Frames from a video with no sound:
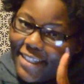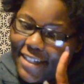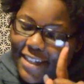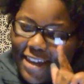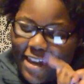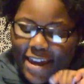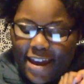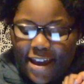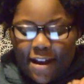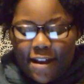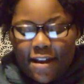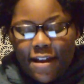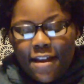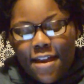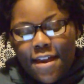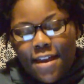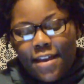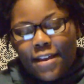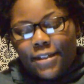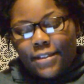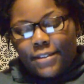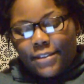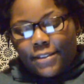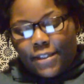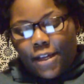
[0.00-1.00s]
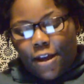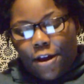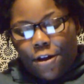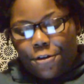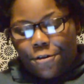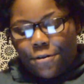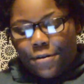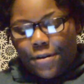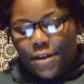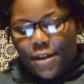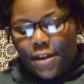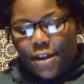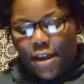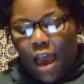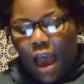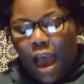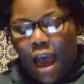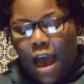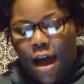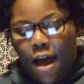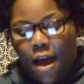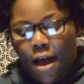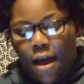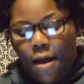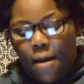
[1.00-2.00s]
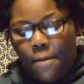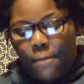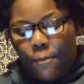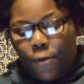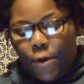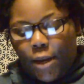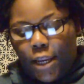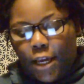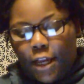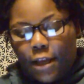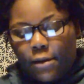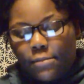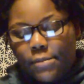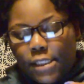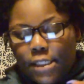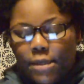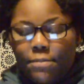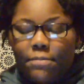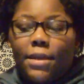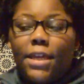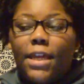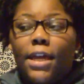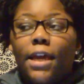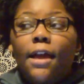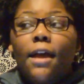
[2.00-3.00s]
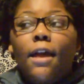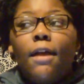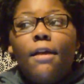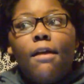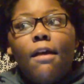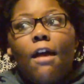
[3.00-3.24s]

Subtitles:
Yeah. So, when it comes to me,